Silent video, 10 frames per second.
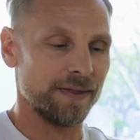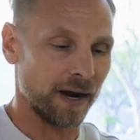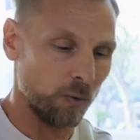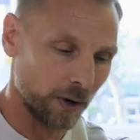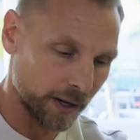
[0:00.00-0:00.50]
that
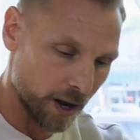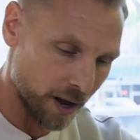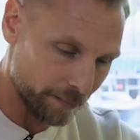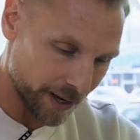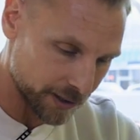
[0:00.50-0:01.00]
I want to
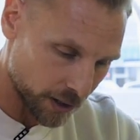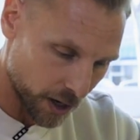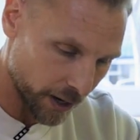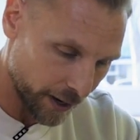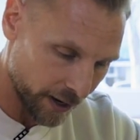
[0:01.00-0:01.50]
comment
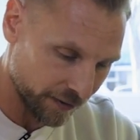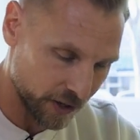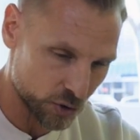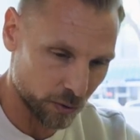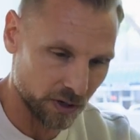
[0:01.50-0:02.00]
on, and I
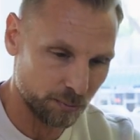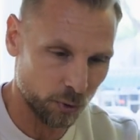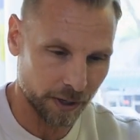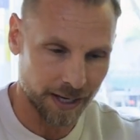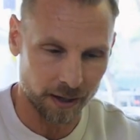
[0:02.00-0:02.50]
think it's really
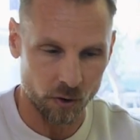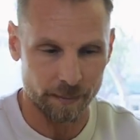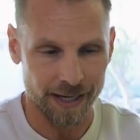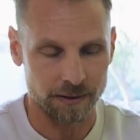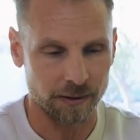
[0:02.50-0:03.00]
important. Again, going
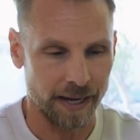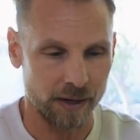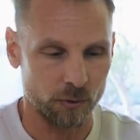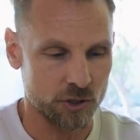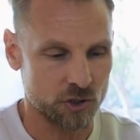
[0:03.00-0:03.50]
back to
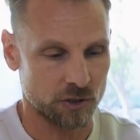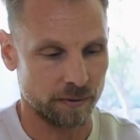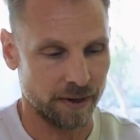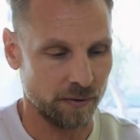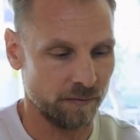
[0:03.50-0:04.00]
language, some
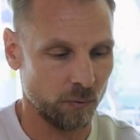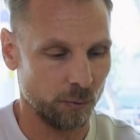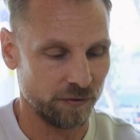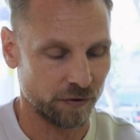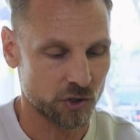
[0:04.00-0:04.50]
of that what
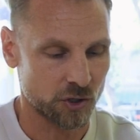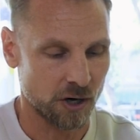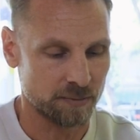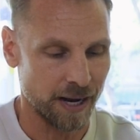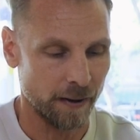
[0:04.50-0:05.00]
we first
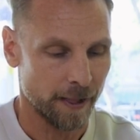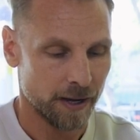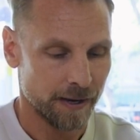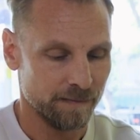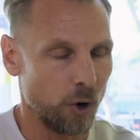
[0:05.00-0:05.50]
talked about,
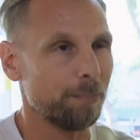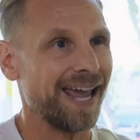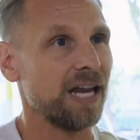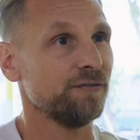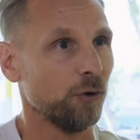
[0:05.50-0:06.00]
you know,
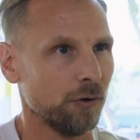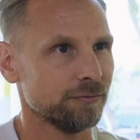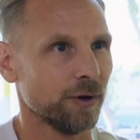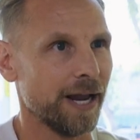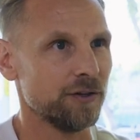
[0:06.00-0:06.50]

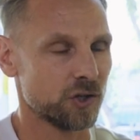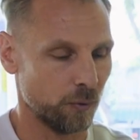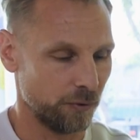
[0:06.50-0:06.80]
painful, right? So